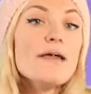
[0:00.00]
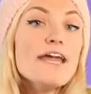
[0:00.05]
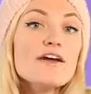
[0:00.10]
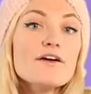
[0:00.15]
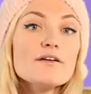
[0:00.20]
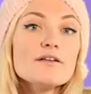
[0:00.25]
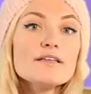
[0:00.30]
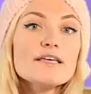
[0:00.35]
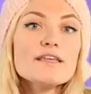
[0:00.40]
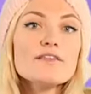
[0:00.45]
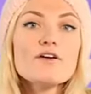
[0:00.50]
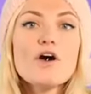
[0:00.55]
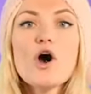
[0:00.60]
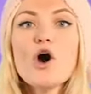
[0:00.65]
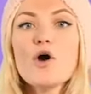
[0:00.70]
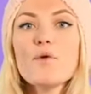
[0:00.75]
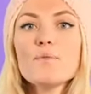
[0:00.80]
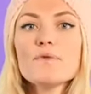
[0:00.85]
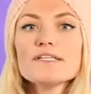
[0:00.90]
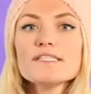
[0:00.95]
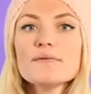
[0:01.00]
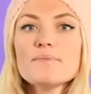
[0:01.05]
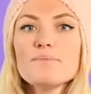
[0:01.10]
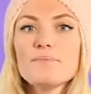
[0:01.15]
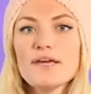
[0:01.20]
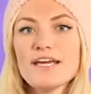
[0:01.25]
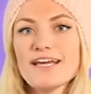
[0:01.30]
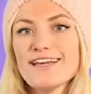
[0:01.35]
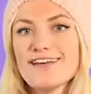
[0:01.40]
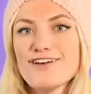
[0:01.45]
Apparently, the home
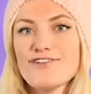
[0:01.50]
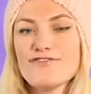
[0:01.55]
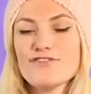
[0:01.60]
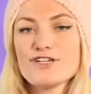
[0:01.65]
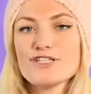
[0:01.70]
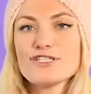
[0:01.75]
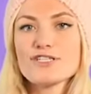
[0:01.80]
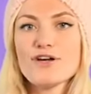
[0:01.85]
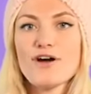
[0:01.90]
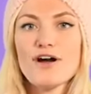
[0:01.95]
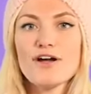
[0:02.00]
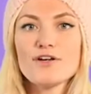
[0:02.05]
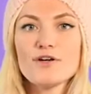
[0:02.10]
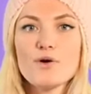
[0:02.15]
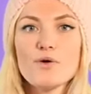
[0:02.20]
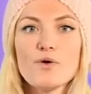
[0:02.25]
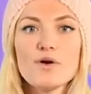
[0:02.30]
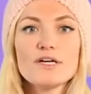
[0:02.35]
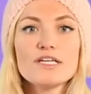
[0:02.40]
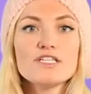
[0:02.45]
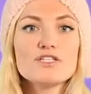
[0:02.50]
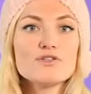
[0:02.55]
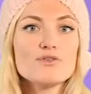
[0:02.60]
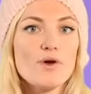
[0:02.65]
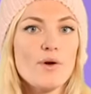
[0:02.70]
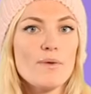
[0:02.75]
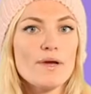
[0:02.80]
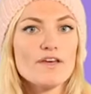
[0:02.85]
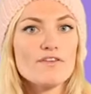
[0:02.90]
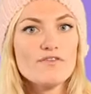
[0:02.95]
wasn't big enough for Scott and Kourtney's
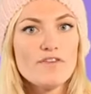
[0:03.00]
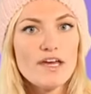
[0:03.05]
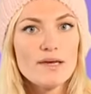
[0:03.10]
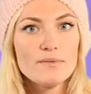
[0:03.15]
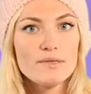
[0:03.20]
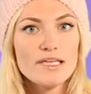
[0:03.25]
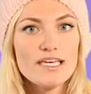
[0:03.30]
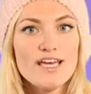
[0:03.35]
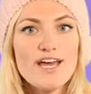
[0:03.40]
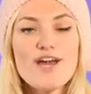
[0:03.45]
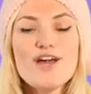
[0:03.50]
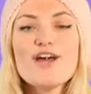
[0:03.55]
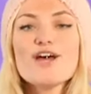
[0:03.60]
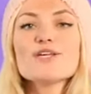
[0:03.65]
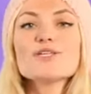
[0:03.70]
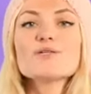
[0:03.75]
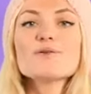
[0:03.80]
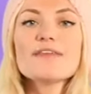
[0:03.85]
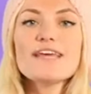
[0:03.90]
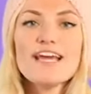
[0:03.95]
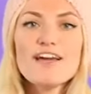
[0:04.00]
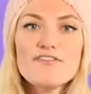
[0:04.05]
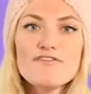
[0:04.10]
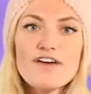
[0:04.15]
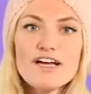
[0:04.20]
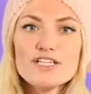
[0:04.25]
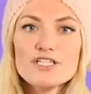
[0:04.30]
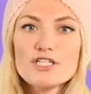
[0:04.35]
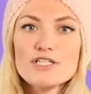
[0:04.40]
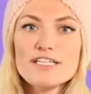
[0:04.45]
growing family, so they
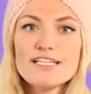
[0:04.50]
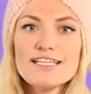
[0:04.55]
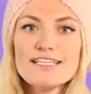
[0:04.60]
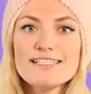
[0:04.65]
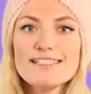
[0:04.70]
eventually